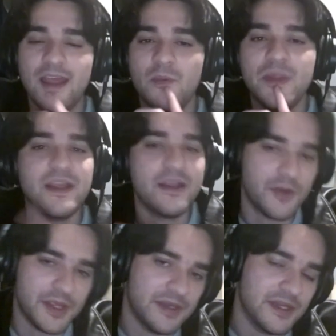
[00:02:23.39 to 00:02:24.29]
I mean,
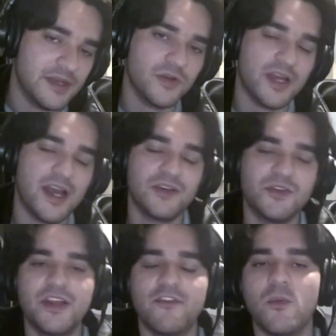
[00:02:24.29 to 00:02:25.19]
he did go diagonally.
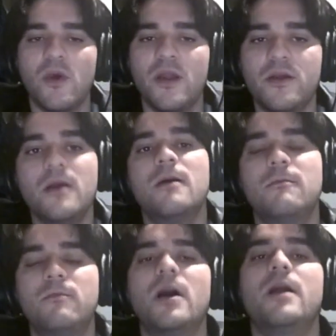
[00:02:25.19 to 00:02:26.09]
Never mind.
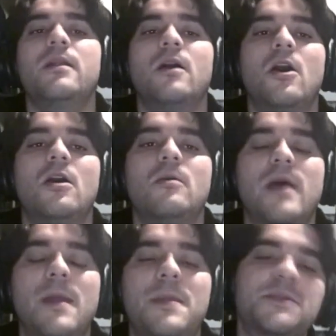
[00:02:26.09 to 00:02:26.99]
But
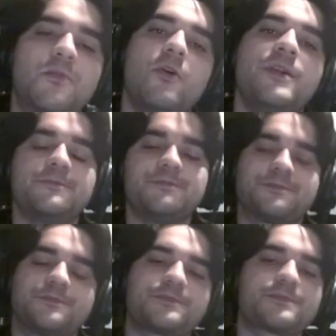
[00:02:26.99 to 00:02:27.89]
at this point,
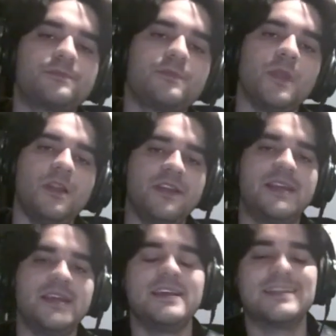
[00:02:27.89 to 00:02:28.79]
the
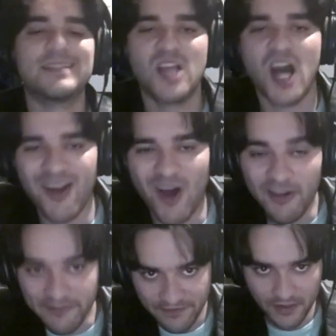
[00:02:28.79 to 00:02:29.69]
king is cut
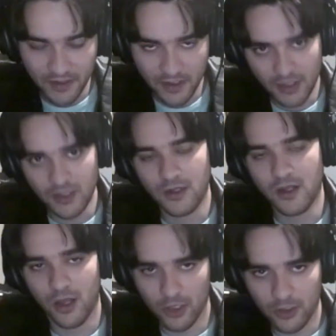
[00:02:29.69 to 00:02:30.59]
off
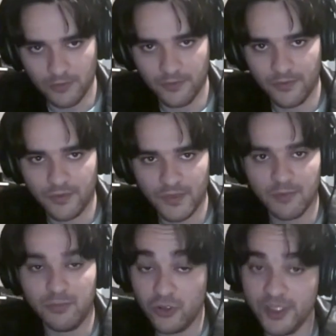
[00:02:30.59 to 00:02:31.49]

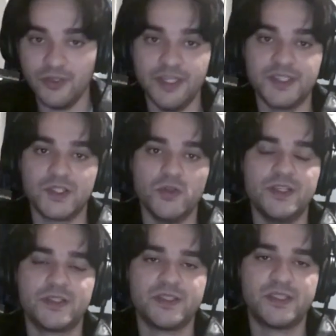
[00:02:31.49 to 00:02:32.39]
completely. So
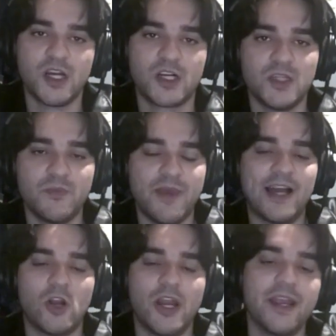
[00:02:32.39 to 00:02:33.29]
he's stuck on the back
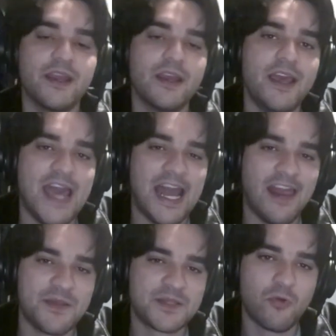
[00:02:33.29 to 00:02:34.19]
rank. And at
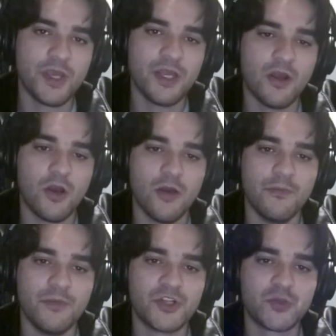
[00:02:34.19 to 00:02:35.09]
this point,
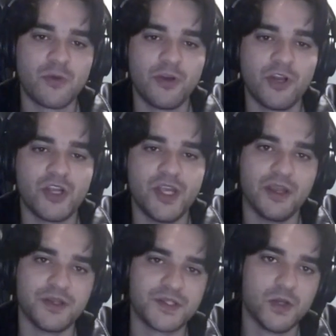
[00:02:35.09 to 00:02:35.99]
you just want to bring your king.
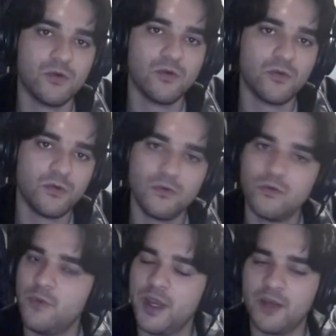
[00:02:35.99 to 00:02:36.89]
So
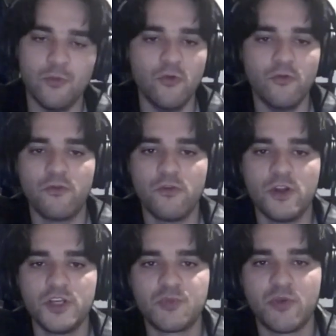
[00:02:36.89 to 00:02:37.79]
make a move.
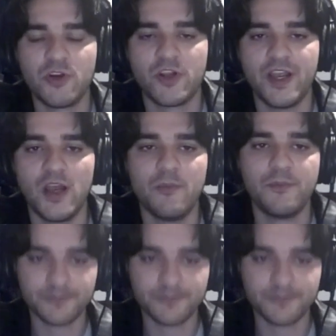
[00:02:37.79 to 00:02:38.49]
Just bring your king up.